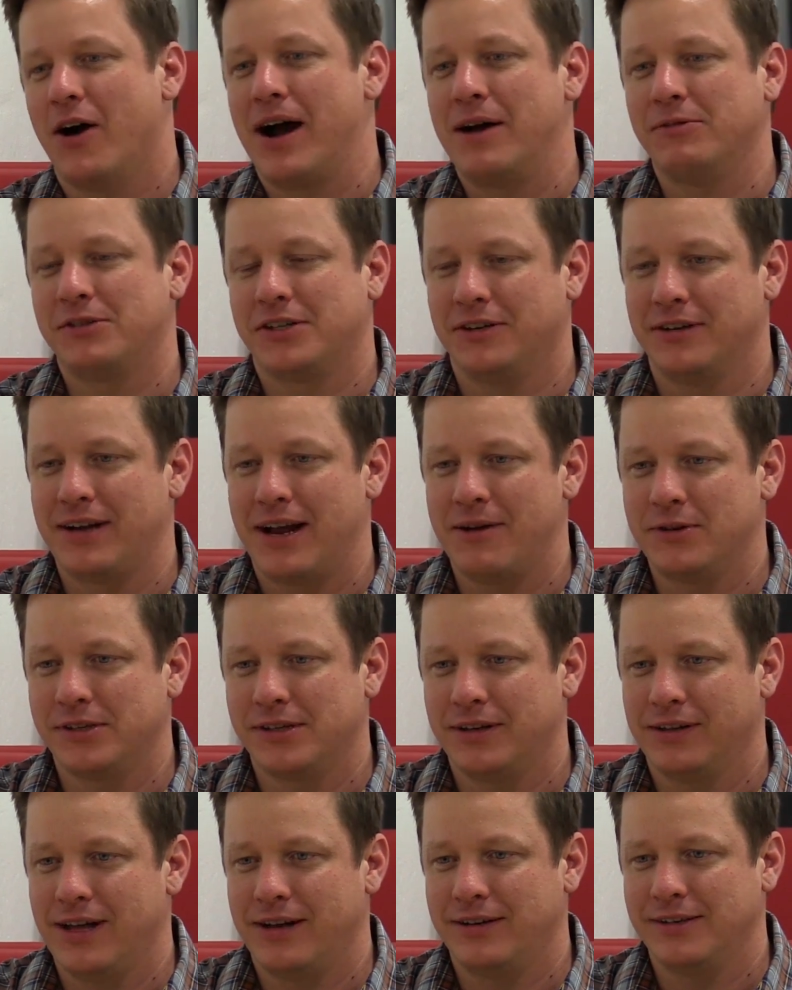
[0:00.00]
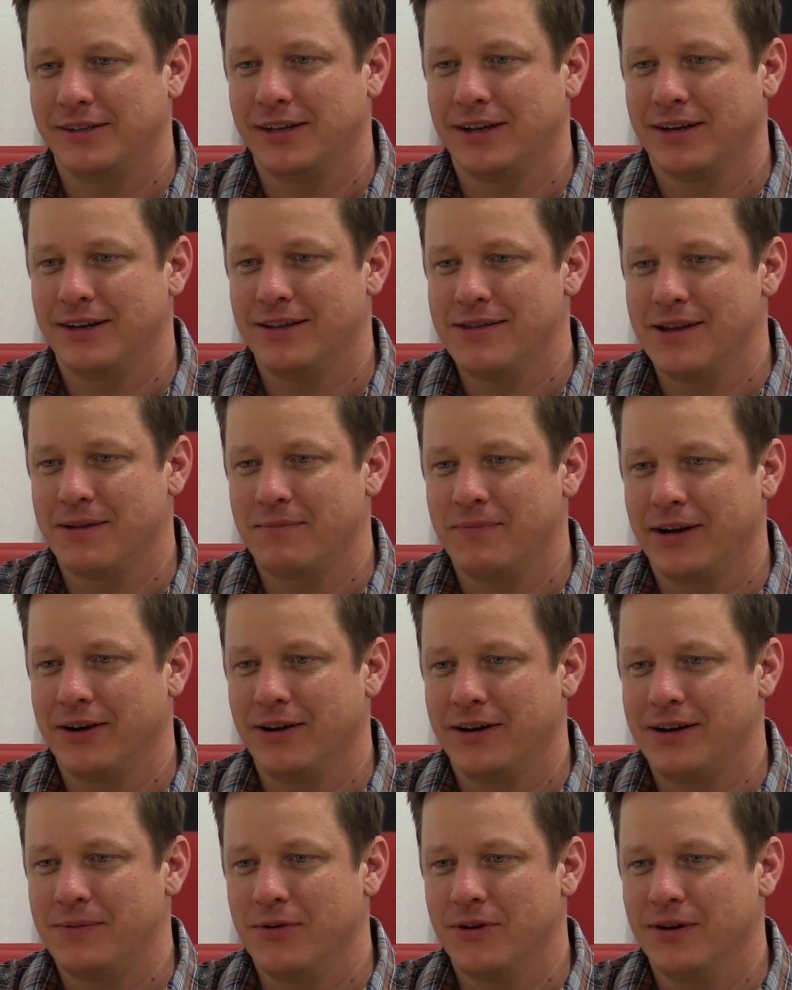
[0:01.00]
Oh, I was told I wasn't allowed to sing on Think
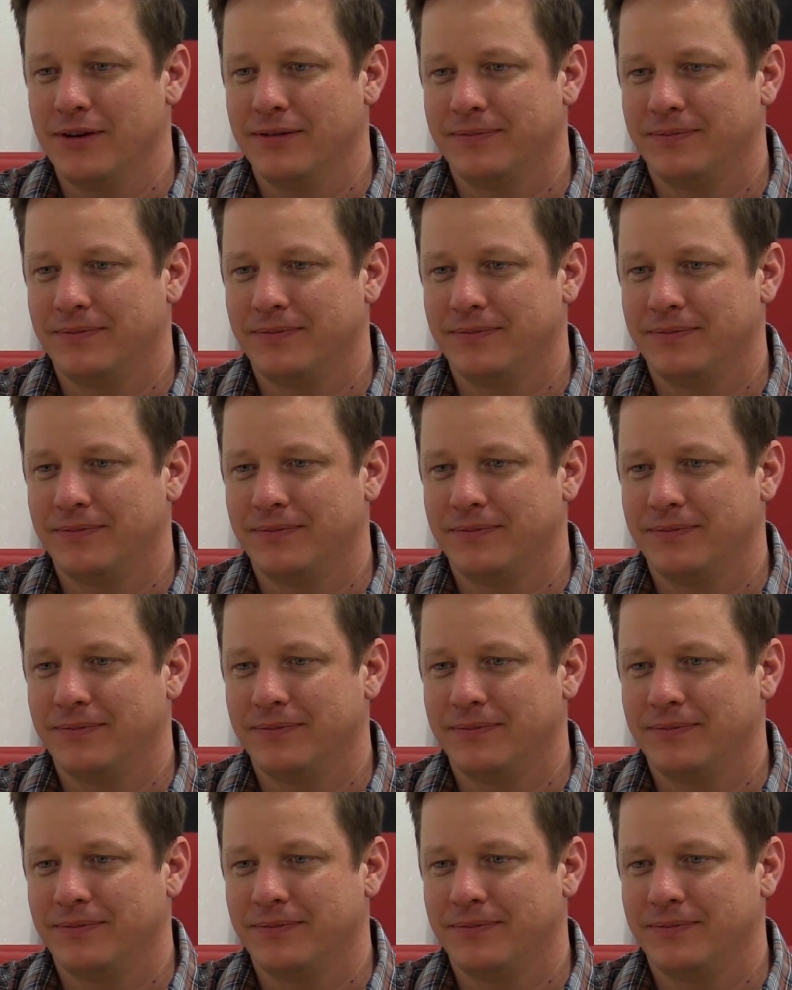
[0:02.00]
Bigger anymore.